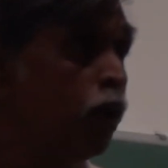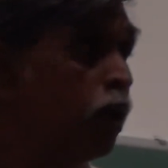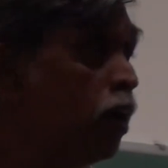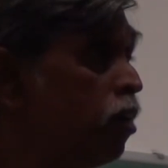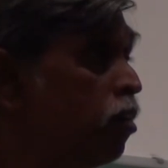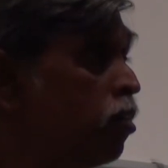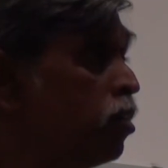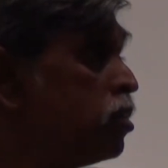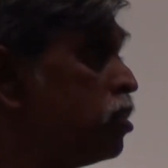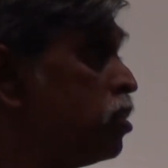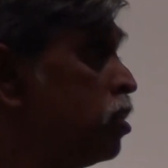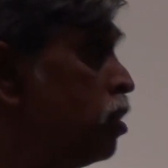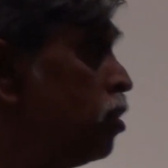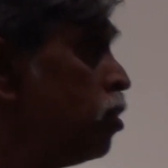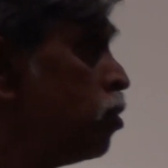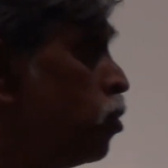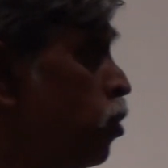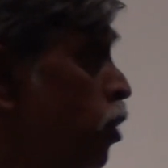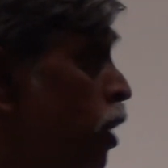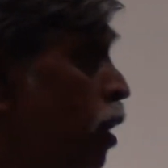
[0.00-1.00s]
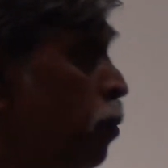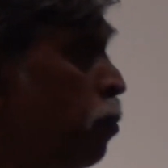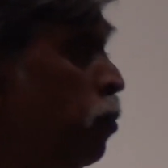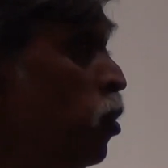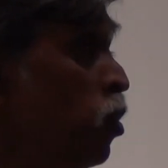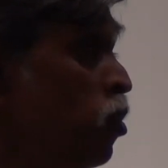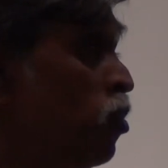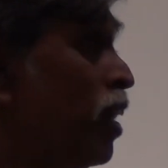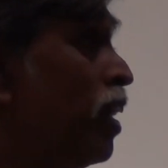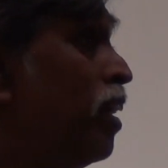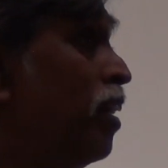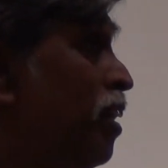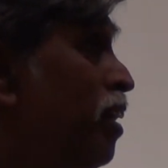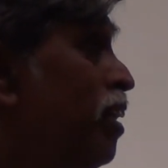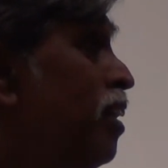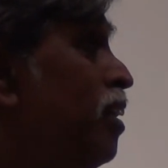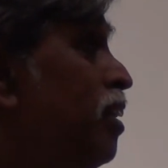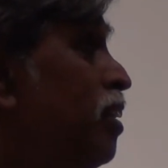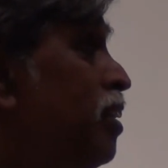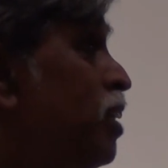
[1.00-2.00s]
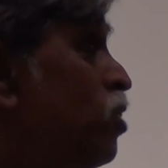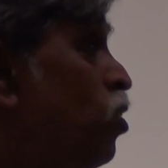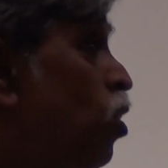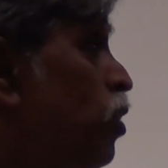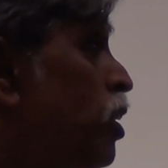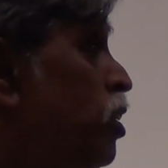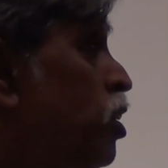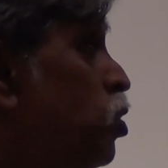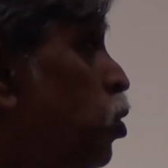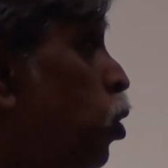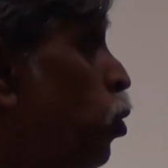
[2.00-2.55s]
are interested or good at music. There's always the